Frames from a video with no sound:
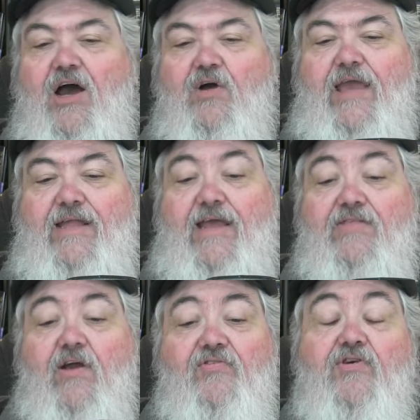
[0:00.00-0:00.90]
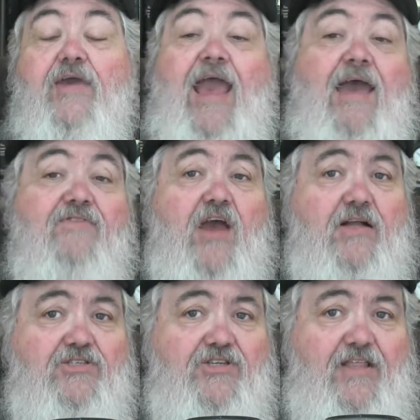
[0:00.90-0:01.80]
Okay, now there are a few
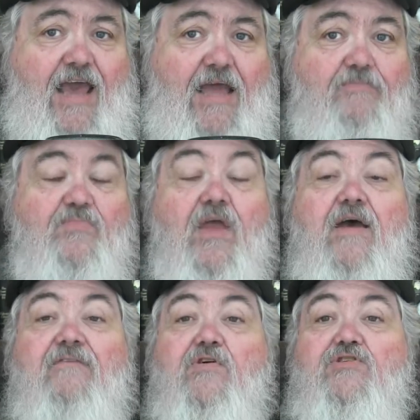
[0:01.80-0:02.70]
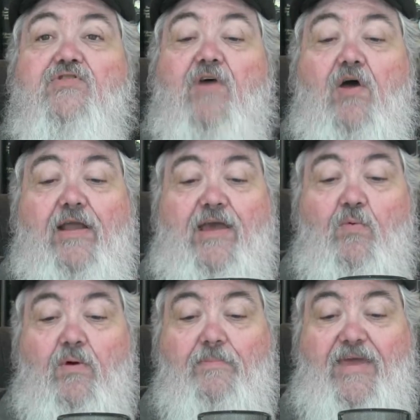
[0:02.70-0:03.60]
caveats to that. First of all, it
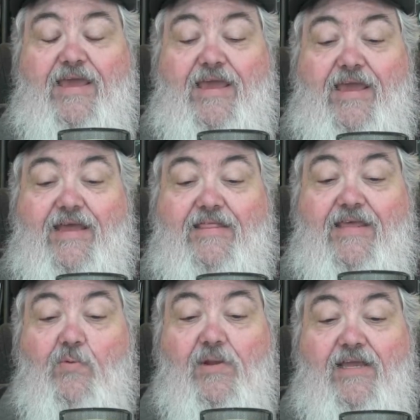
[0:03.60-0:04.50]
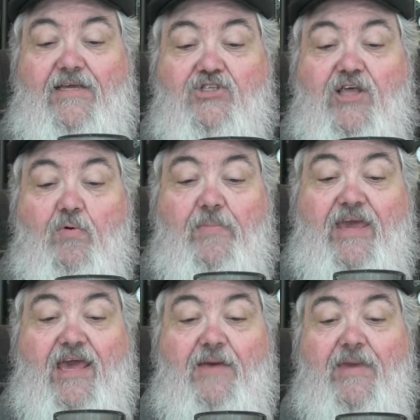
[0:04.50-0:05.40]
will be in the release that will
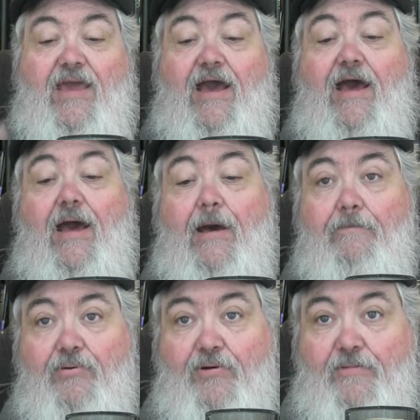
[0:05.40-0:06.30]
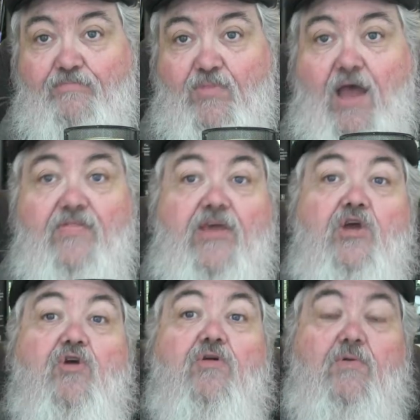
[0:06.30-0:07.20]
be coming up, not the
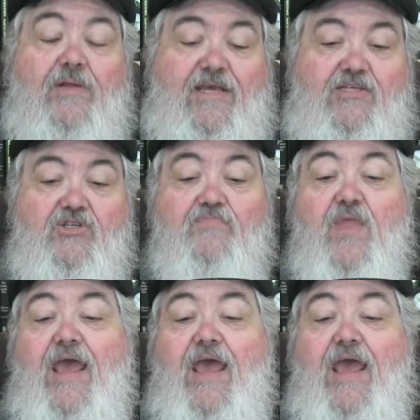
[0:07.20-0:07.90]
current release.